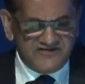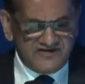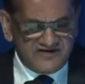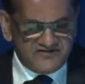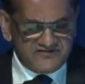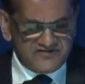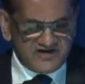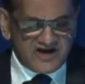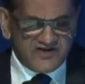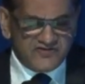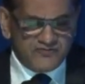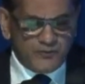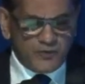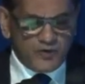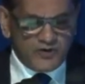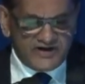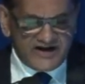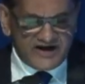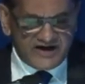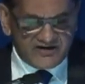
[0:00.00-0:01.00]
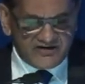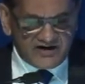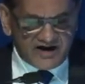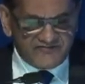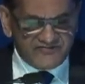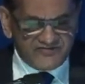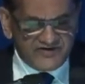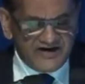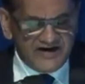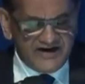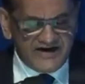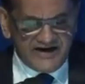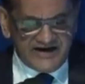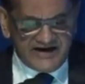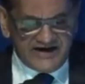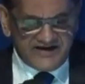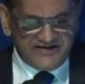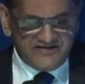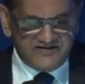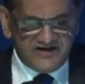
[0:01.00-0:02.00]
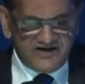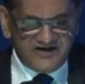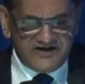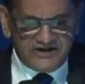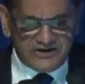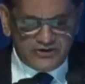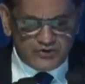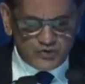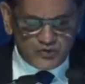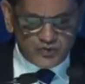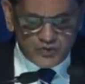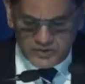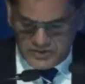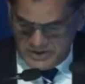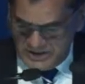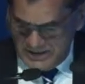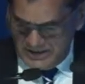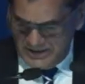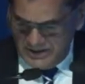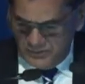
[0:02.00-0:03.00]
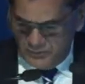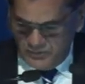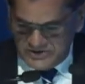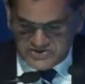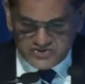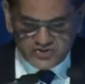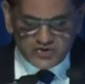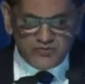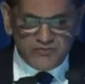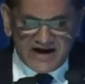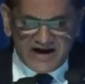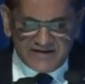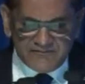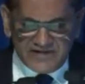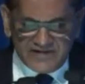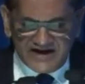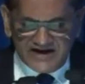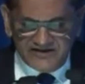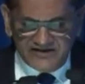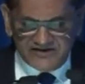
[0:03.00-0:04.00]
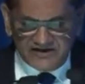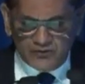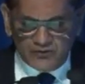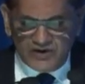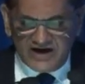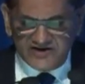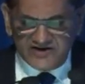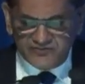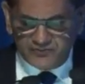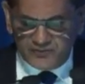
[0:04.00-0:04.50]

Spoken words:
and a transport aircraft, AN-32, which to my mind requires